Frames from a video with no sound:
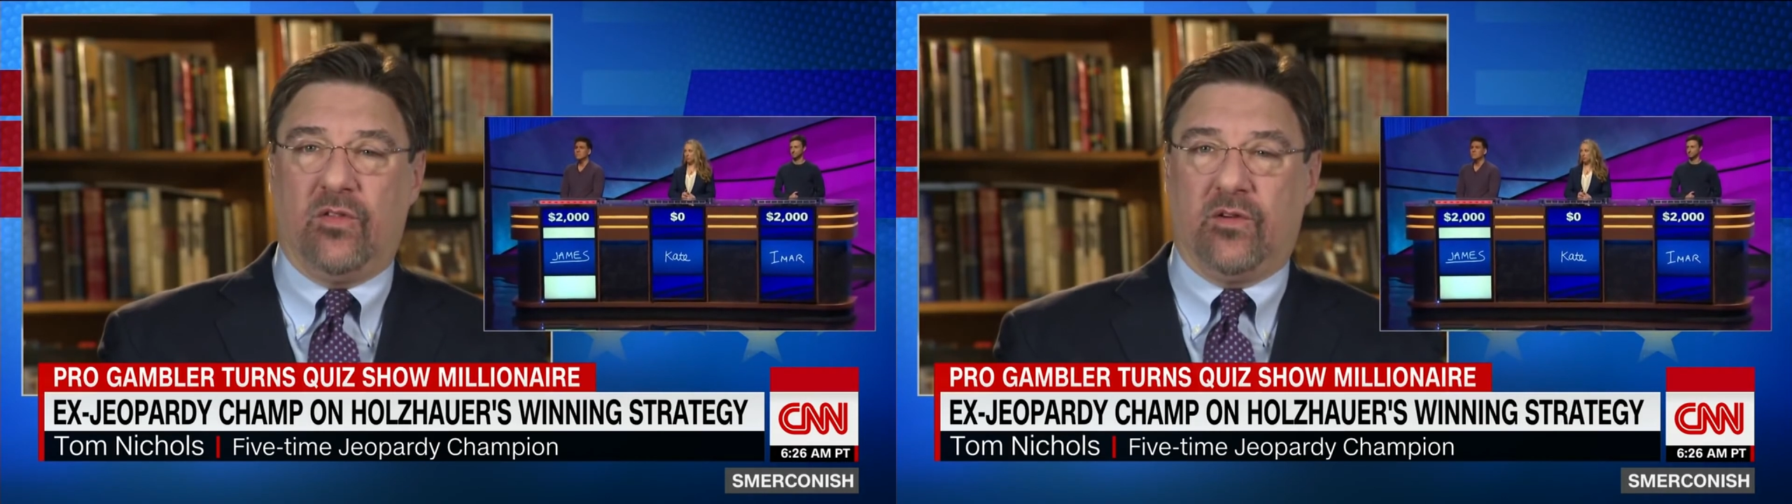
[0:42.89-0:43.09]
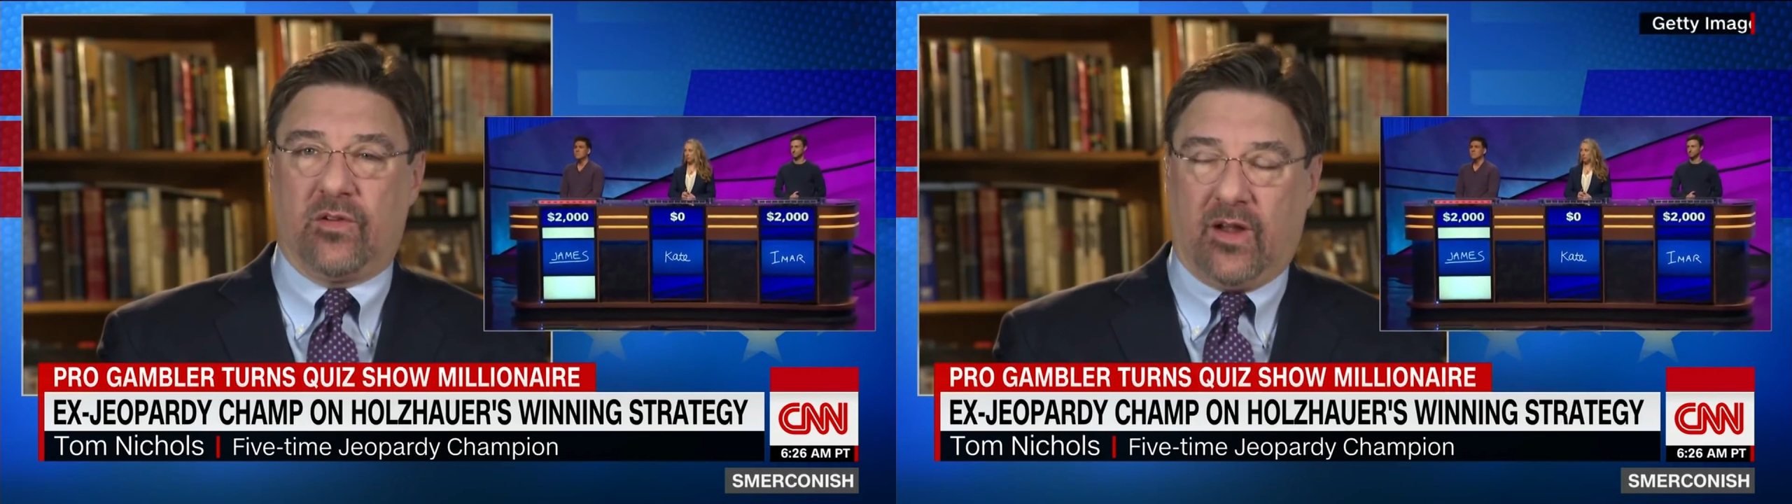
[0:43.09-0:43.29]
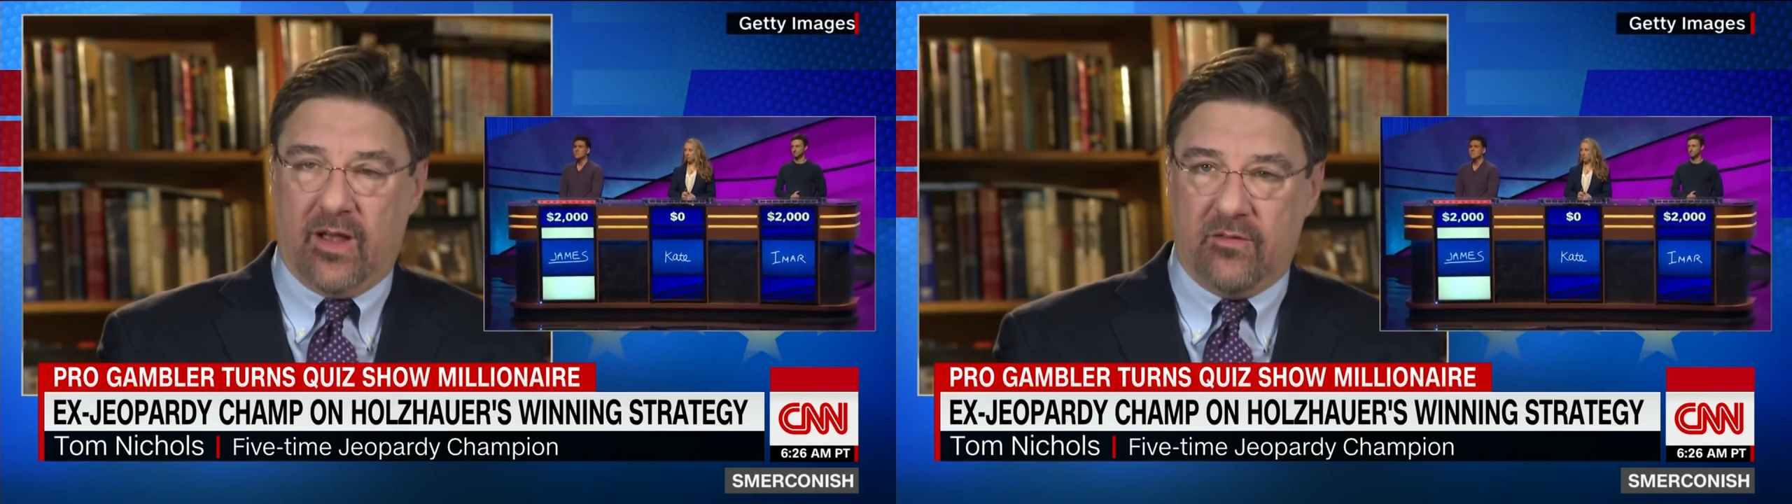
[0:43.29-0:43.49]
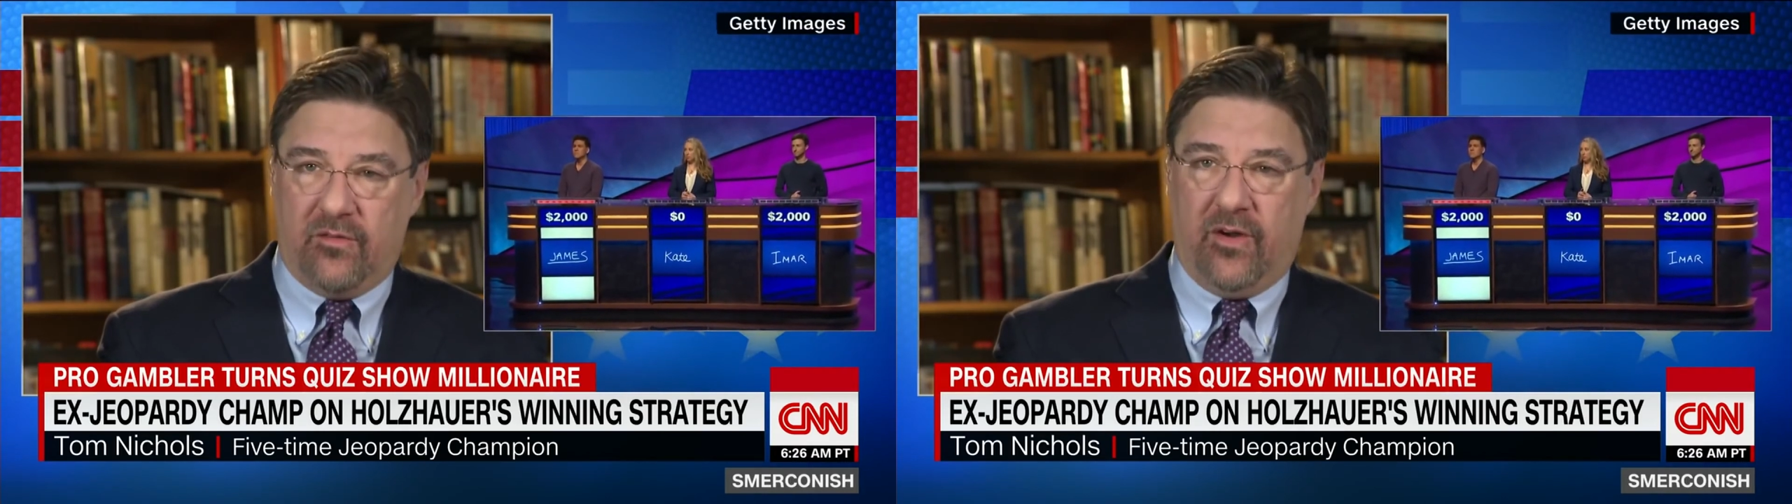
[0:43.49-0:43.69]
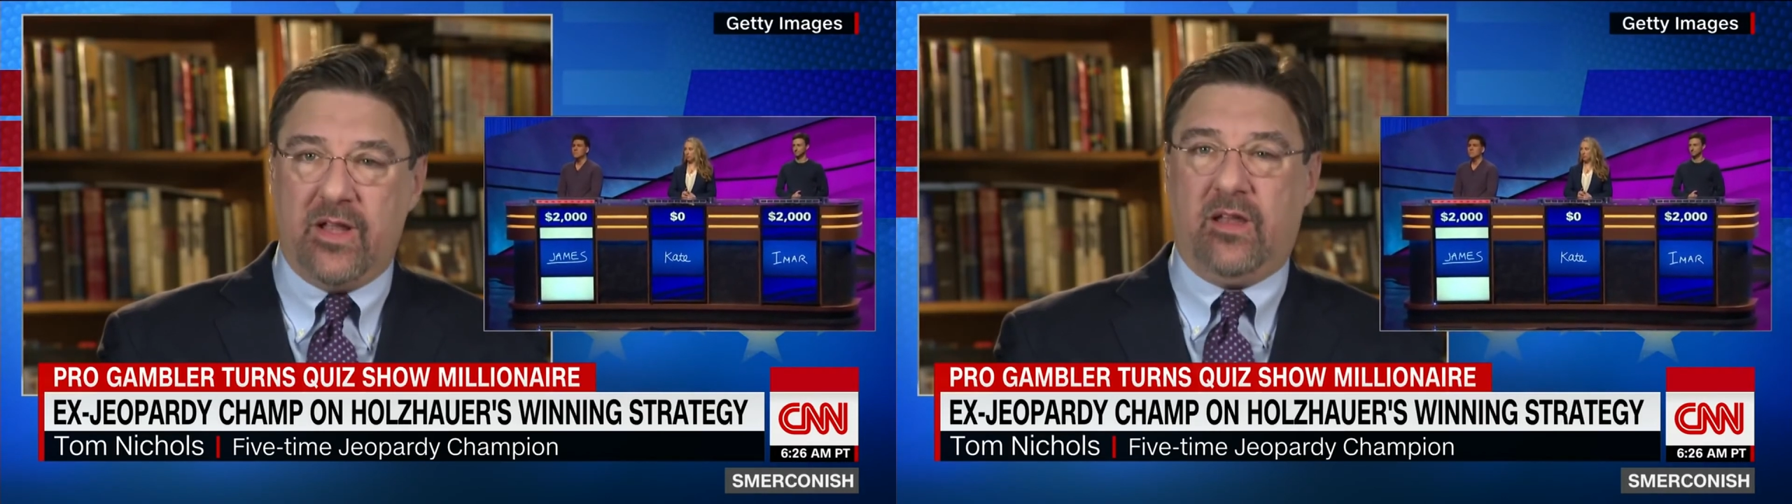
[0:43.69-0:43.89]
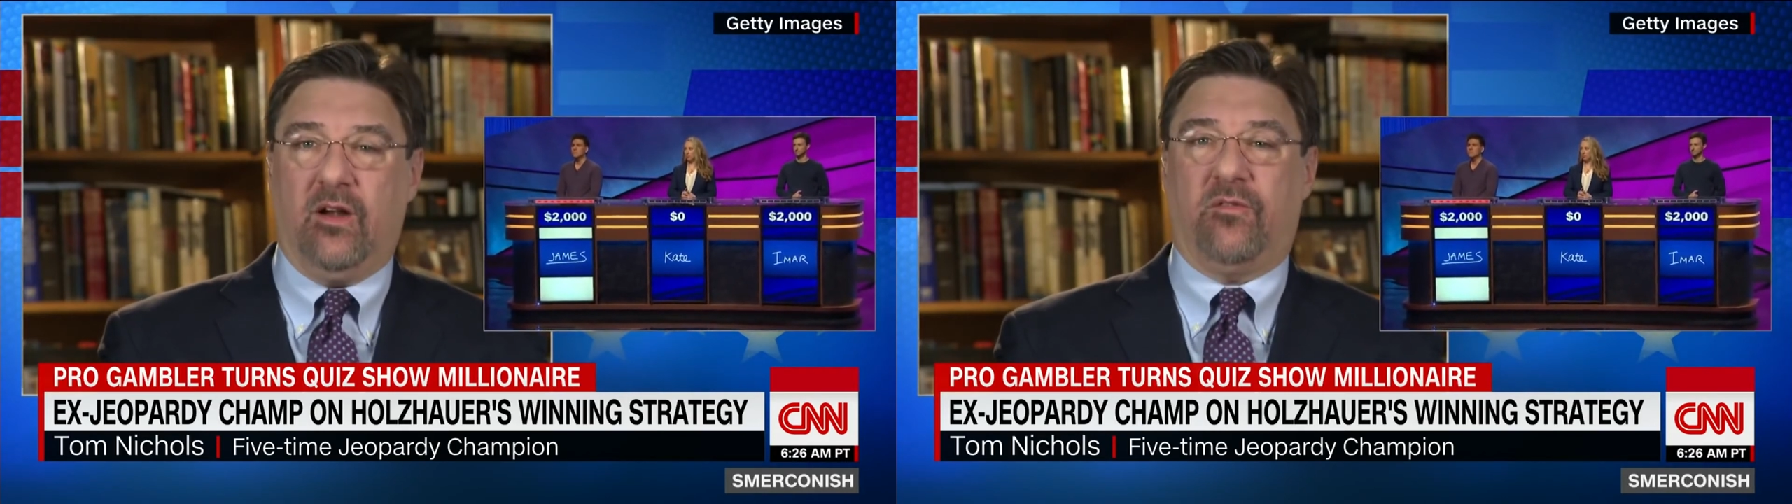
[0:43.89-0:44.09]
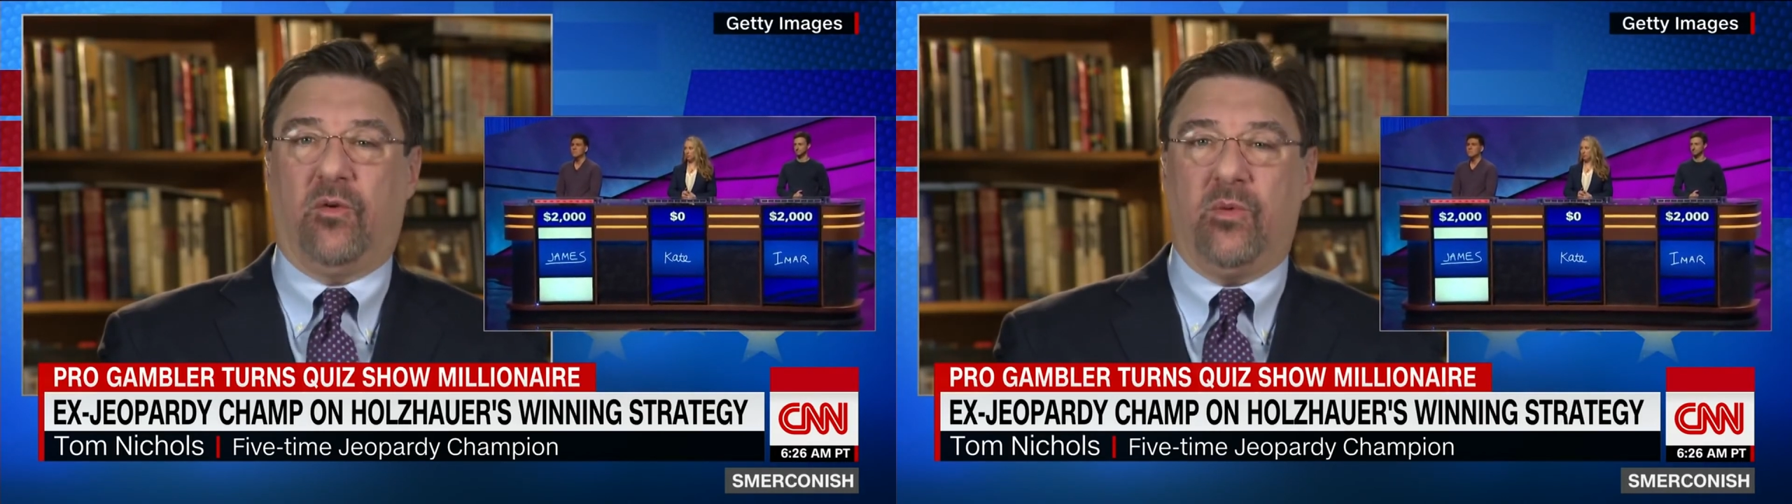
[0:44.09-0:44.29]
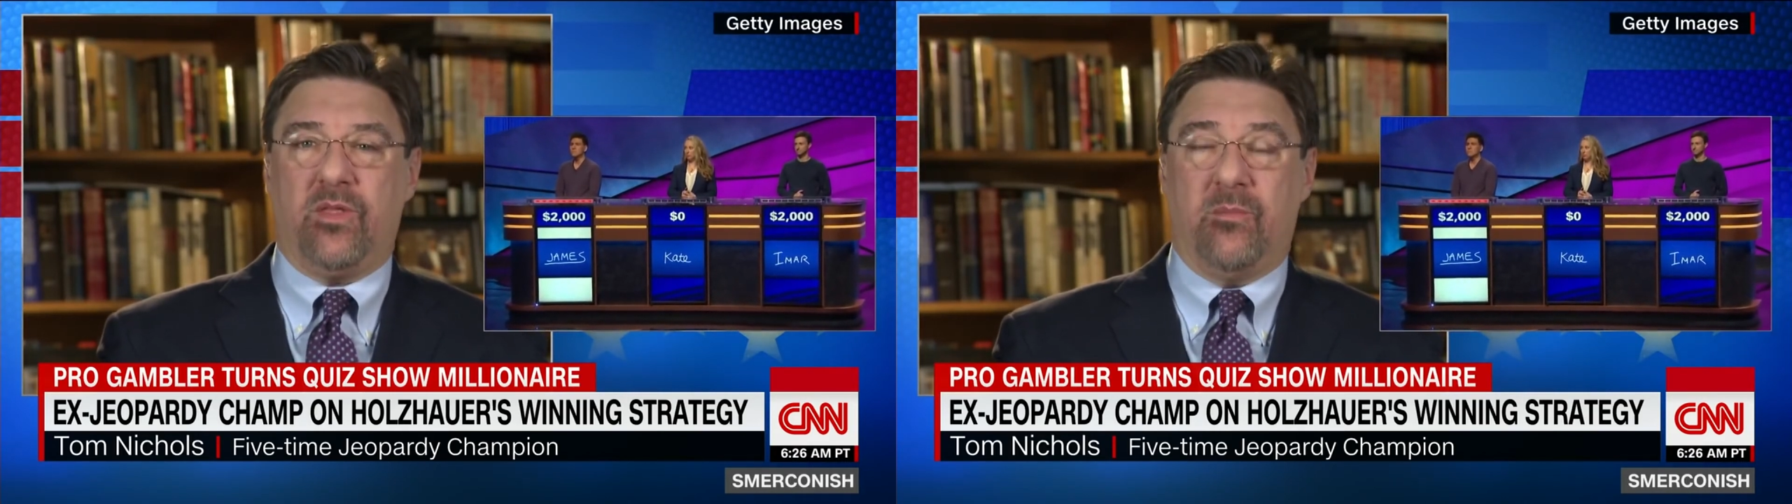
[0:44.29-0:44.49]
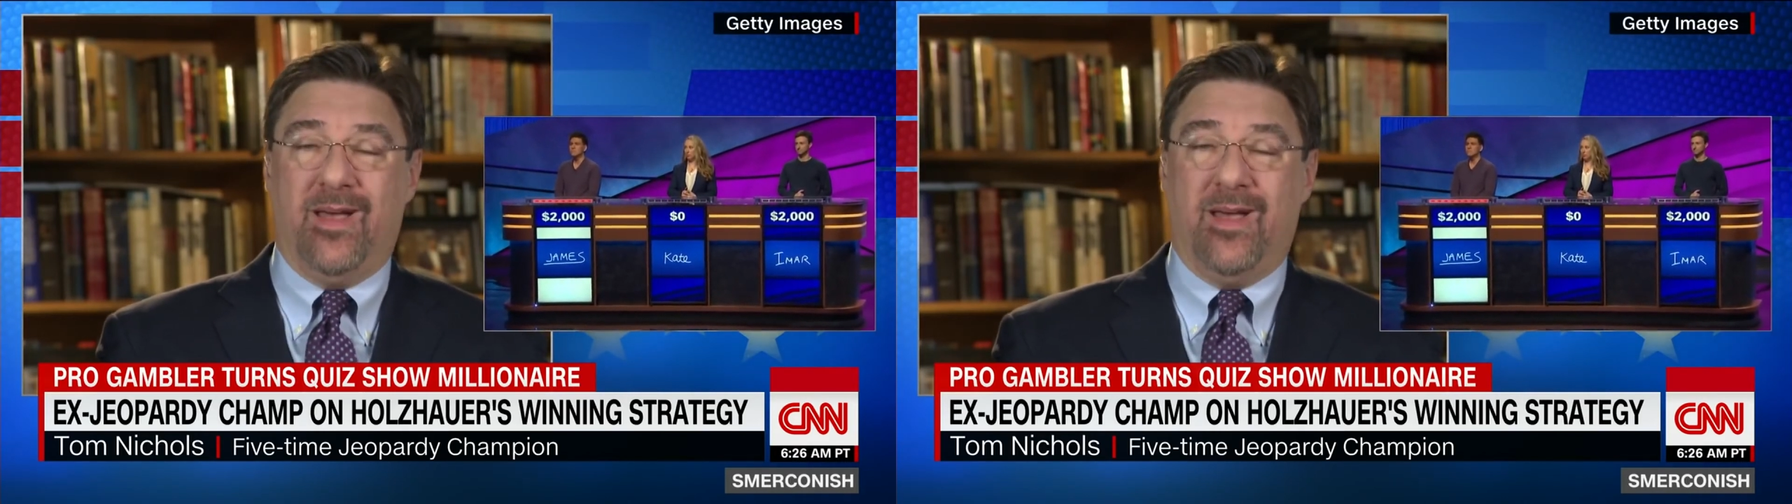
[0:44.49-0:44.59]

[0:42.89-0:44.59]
there's a kind of very careful rhythm.